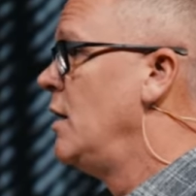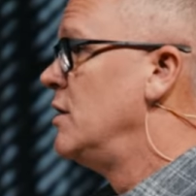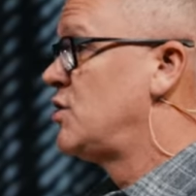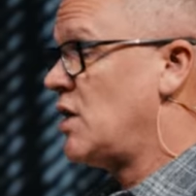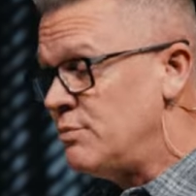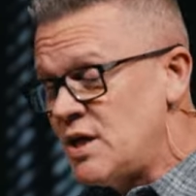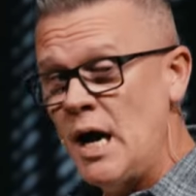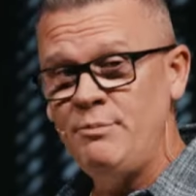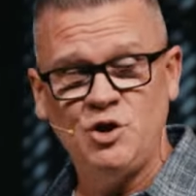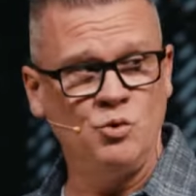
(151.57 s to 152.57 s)

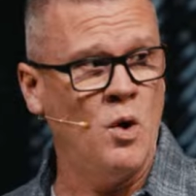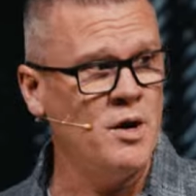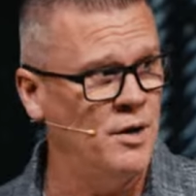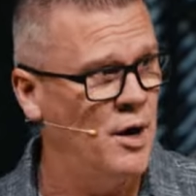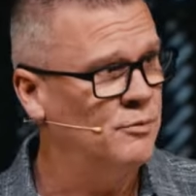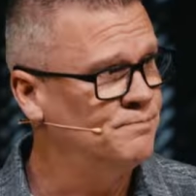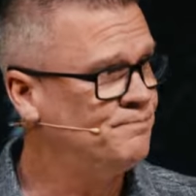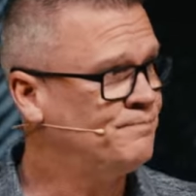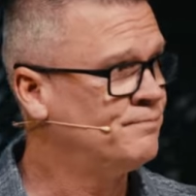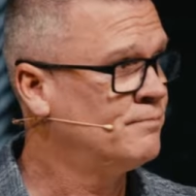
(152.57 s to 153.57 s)
Sometimes you want to know,
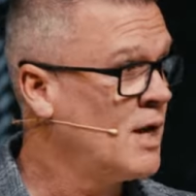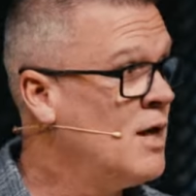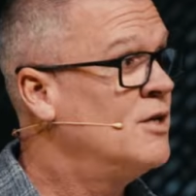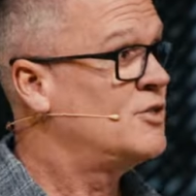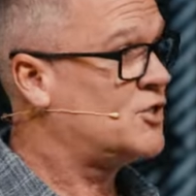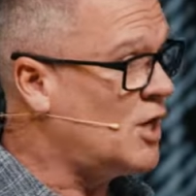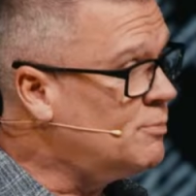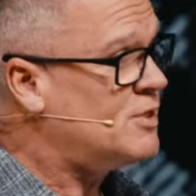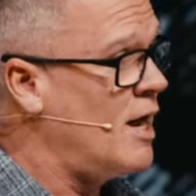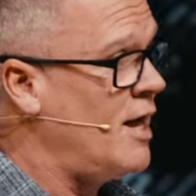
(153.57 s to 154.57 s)

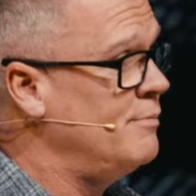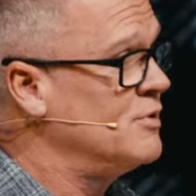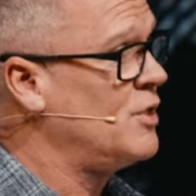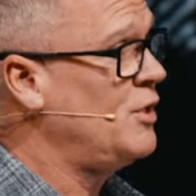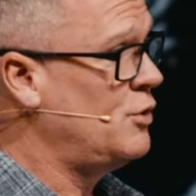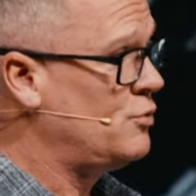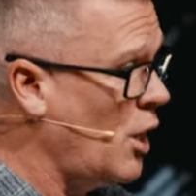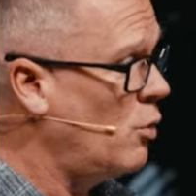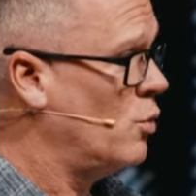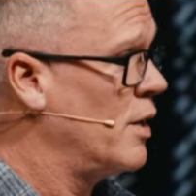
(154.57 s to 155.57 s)
sometimes you
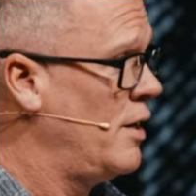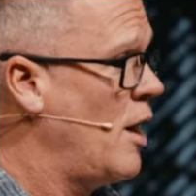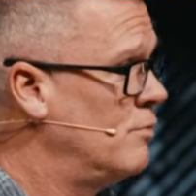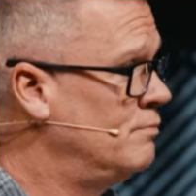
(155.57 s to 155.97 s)
don't want to know.